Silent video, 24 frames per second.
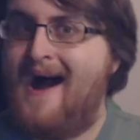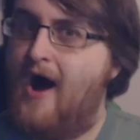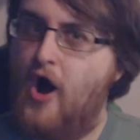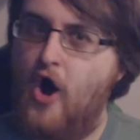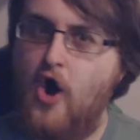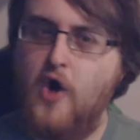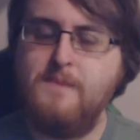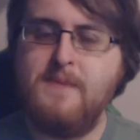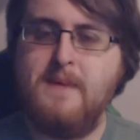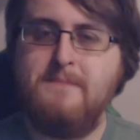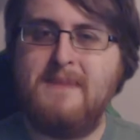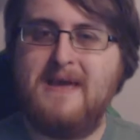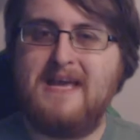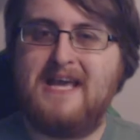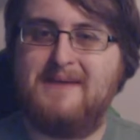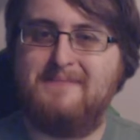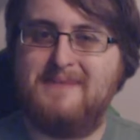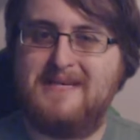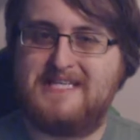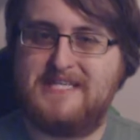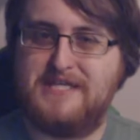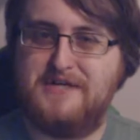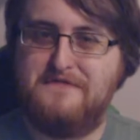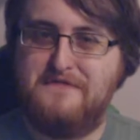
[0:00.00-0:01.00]
I hope I'm
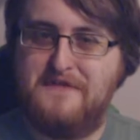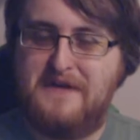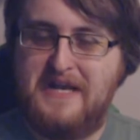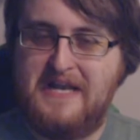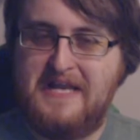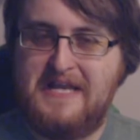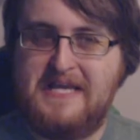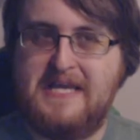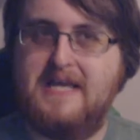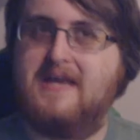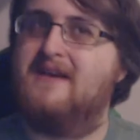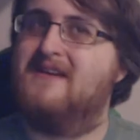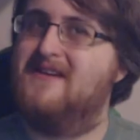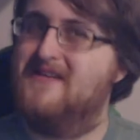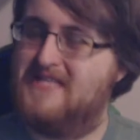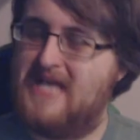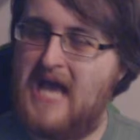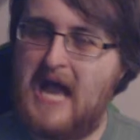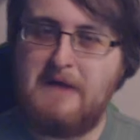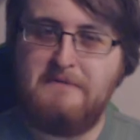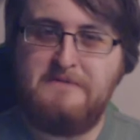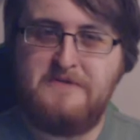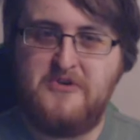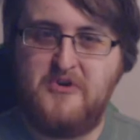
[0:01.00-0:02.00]
making myself clear here,
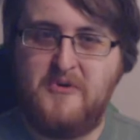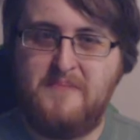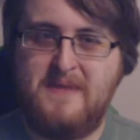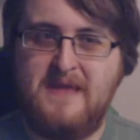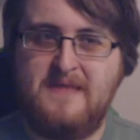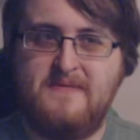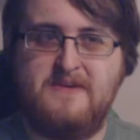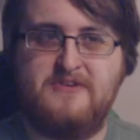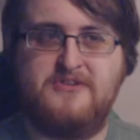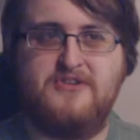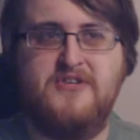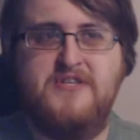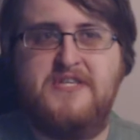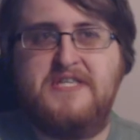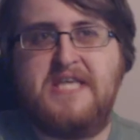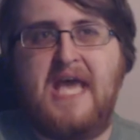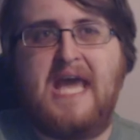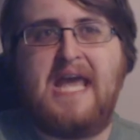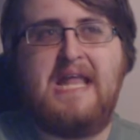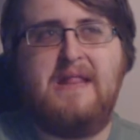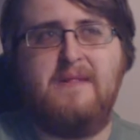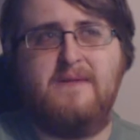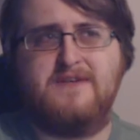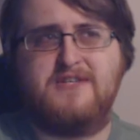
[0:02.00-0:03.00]
because I have to admit that just
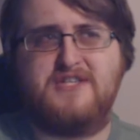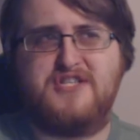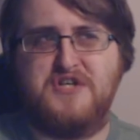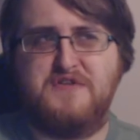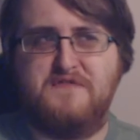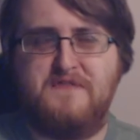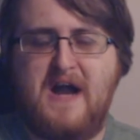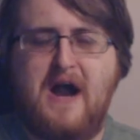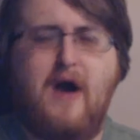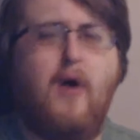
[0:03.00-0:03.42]
saying this stuff